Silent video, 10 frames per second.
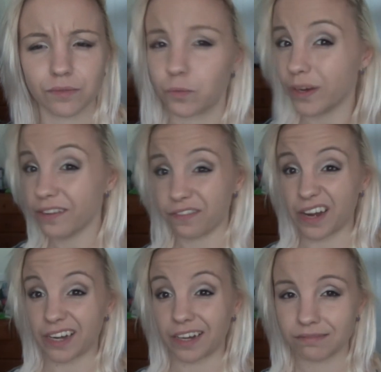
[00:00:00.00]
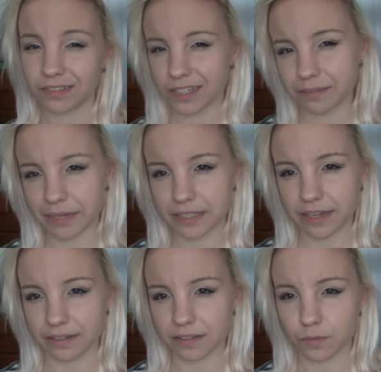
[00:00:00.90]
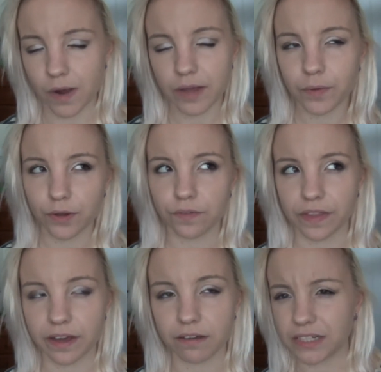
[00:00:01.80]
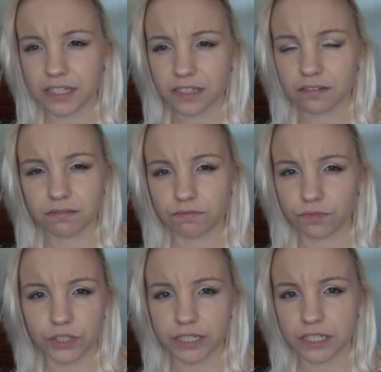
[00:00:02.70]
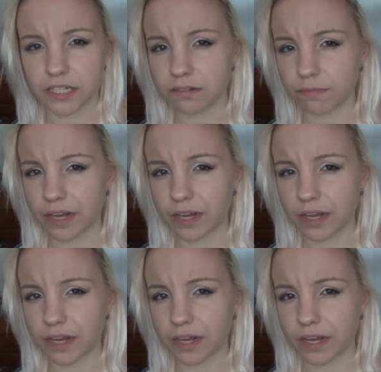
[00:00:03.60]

we're fighting, doesn't make sense. Why are we over there? It doesn't really seem